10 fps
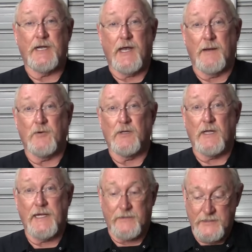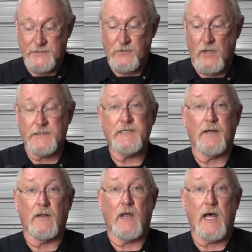camera like this
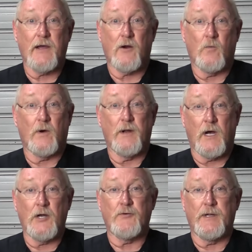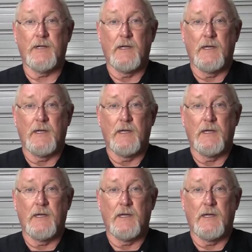Autel IR100